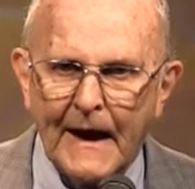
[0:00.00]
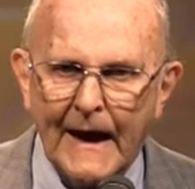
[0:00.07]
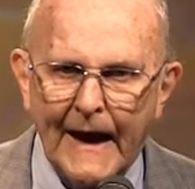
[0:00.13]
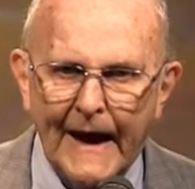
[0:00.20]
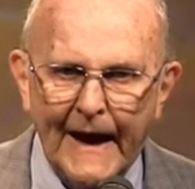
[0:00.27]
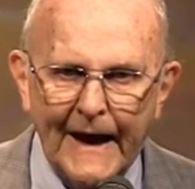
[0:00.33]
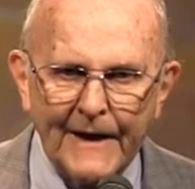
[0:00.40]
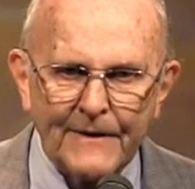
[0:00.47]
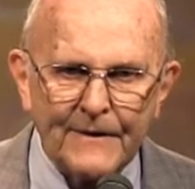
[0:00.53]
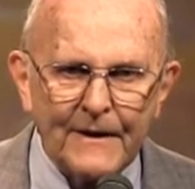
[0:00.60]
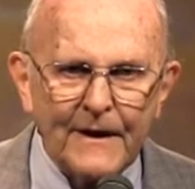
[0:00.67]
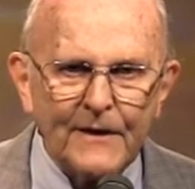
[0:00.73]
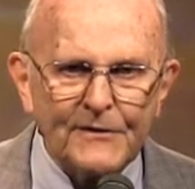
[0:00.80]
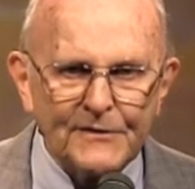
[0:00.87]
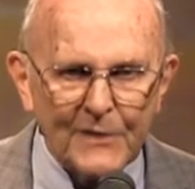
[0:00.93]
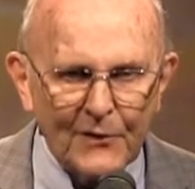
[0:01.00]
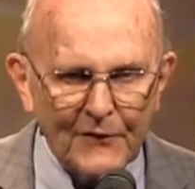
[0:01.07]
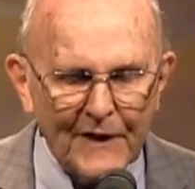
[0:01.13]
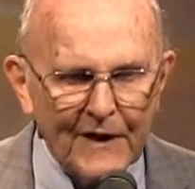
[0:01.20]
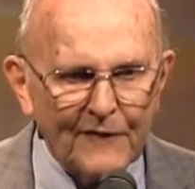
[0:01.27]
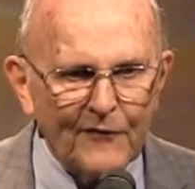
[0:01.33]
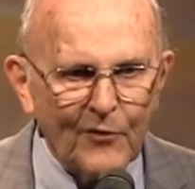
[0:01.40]
And so
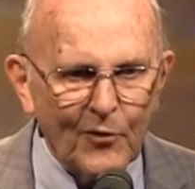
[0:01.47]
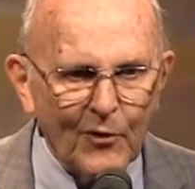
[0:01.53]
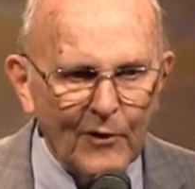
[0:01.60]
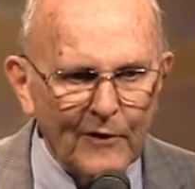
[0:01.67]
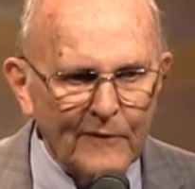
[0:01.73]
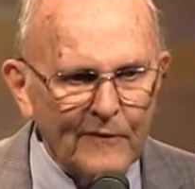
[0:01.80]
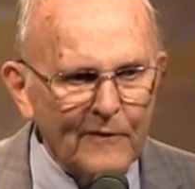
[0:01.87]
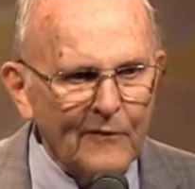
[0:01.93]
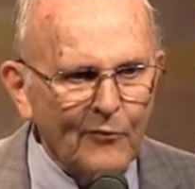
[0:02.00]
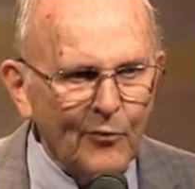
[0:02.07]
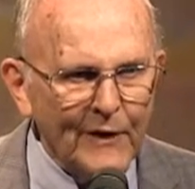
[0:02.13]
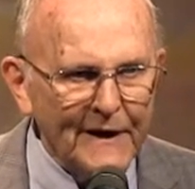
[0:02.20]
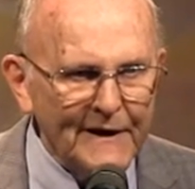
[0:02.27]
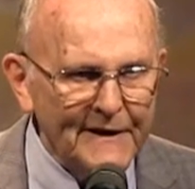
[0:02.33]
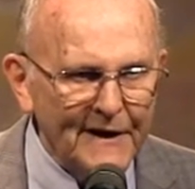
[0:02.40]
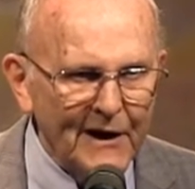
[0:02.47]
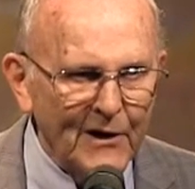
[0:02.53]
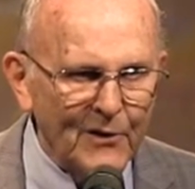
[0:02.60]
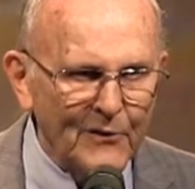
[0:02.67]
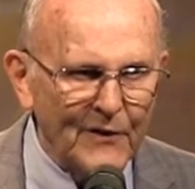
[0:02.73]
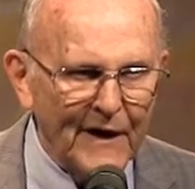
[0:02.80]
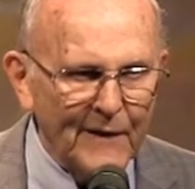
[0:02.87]
therefore, we
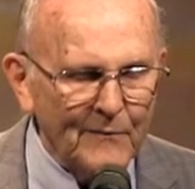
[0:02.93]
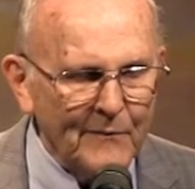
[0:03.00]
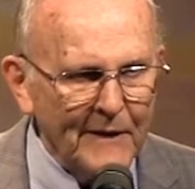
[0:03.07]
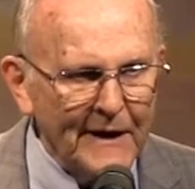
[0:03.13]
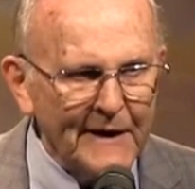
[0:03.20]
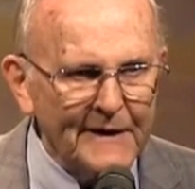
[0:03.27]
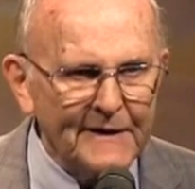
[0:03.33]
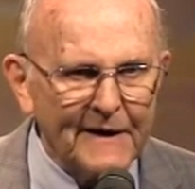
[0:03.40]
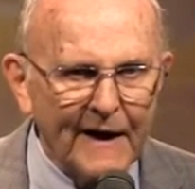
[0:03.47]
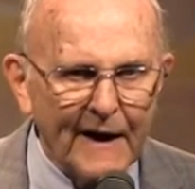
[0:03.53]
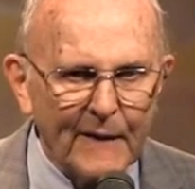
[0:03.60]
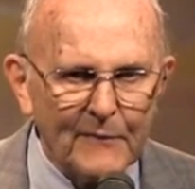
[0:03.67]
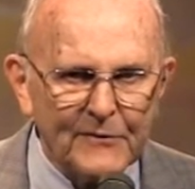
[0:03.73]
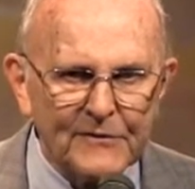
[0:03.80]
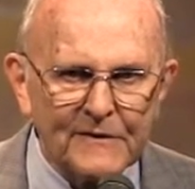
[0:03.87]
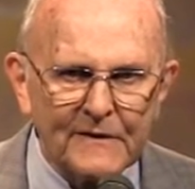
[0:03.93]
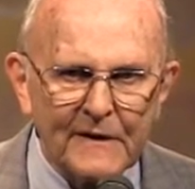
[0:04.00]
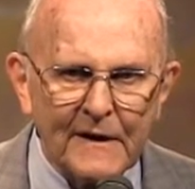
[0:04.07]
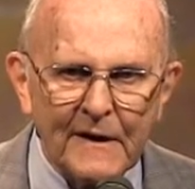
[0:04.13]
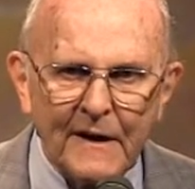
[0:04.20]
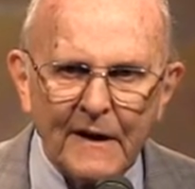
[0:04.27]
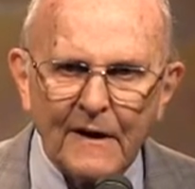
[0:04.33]
know that many times
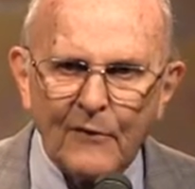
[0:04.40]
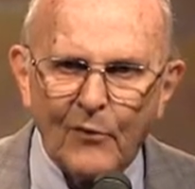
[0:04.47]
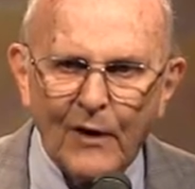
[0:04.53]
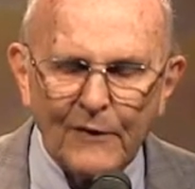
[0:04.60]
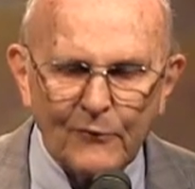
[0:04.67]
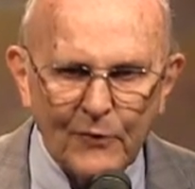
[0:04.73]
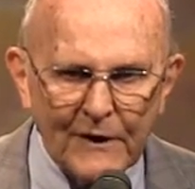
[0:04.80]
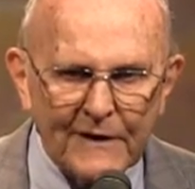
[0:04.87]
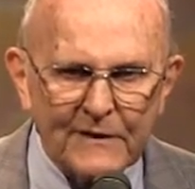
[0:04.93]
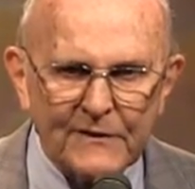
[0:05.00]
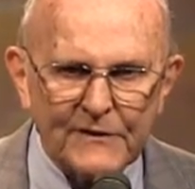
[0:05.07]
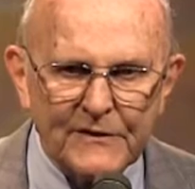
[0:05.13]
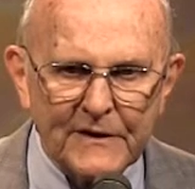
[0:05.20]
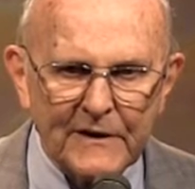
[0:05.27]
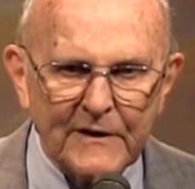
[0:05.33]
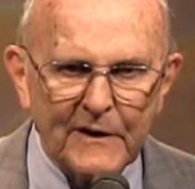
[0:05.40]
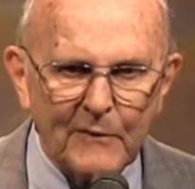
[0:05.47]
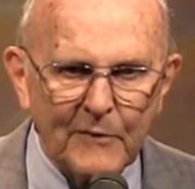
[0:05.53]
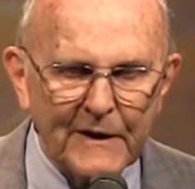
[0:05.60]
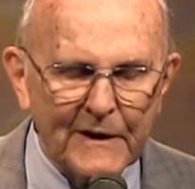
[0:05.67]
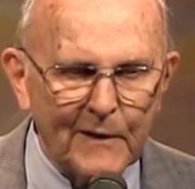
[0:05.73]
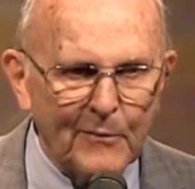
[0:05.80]
what we consider to
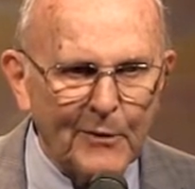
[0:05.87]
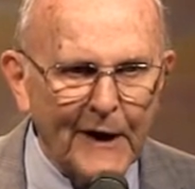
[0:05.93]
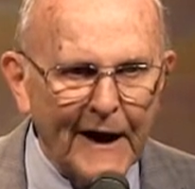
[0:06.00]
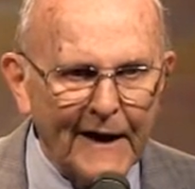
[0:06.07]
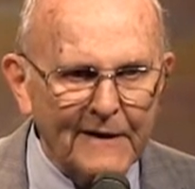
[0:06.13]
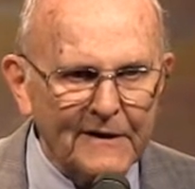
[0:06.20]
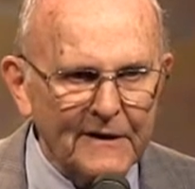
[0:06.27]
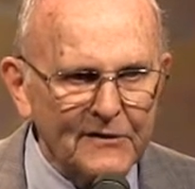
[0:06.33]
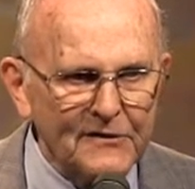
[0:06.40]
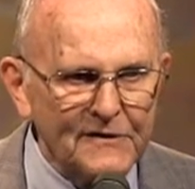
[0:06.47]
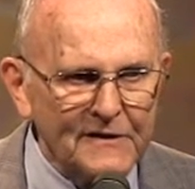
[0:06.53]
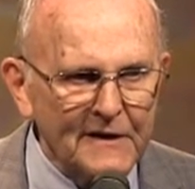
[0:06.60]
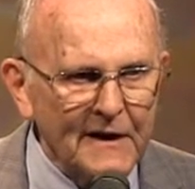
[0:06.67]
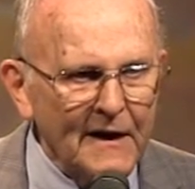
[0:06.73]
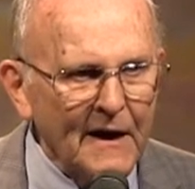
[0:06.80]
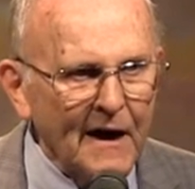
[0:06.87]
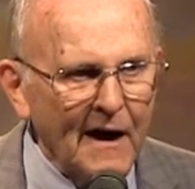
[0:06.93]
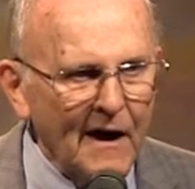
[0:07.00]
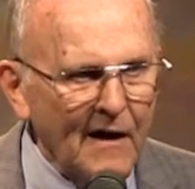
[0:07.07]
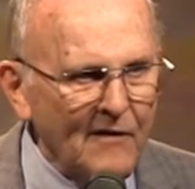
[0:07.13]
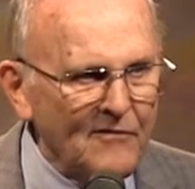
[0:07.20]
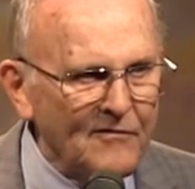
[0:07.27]
be a practice
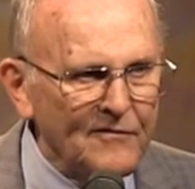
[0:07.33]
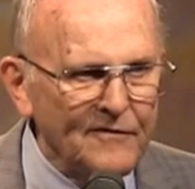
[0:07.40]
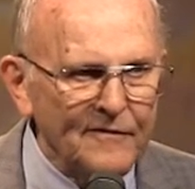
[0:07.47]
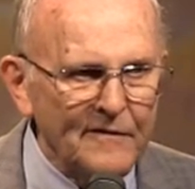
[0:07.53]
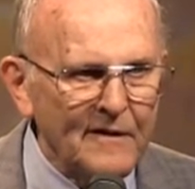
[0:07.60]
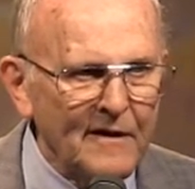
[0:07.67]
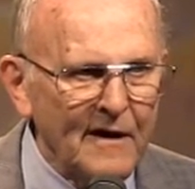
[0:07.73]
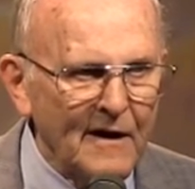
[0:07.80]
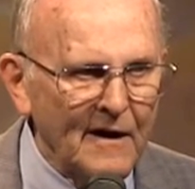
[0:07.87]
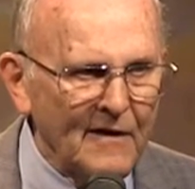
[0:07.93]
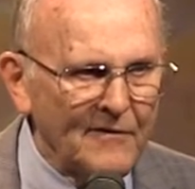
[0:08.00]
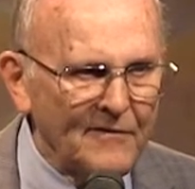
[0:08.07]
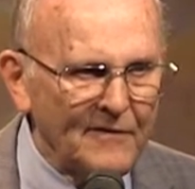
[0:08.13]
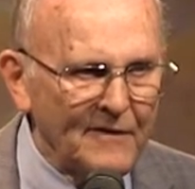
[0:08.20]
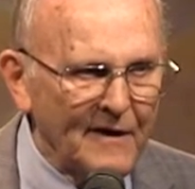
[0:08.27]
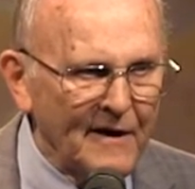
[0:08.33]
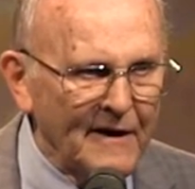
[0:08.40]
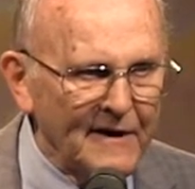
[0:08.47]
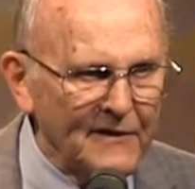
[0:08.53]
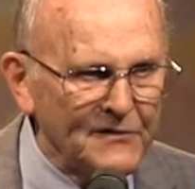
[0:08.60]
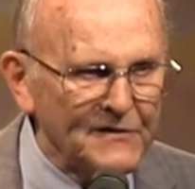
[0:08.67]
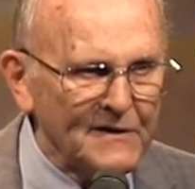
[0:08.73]
of
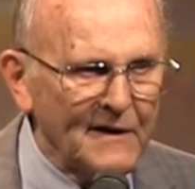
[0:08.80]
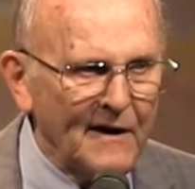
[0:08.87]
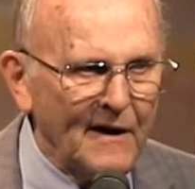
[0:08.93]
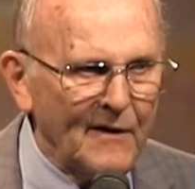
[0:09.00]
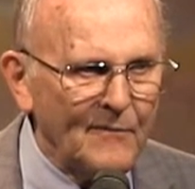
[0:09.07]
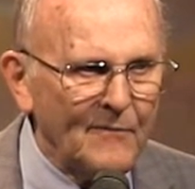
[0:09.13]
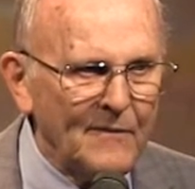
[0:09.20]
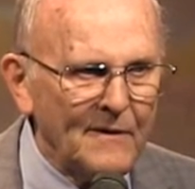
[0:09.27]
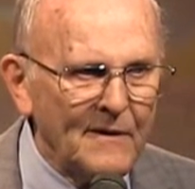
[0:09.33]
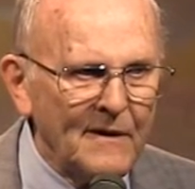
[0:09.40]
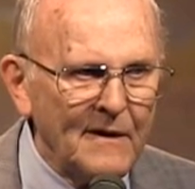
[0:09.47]
Islam